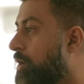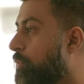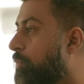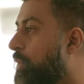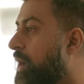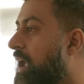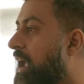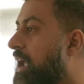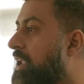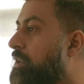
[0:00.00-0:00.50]

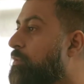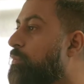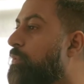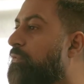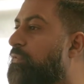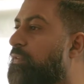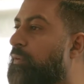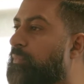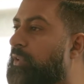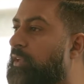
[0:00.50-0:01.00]
where anyone
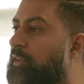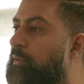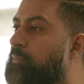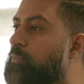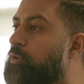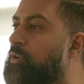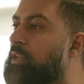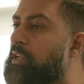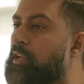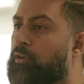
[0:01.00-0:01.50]
from the
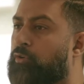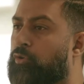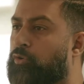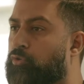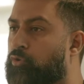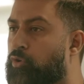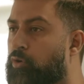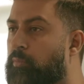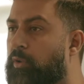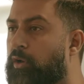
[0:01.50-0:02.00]
community could
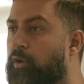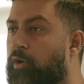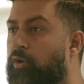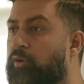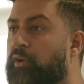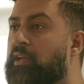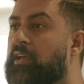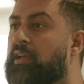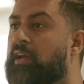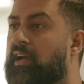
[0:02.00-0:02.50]
come along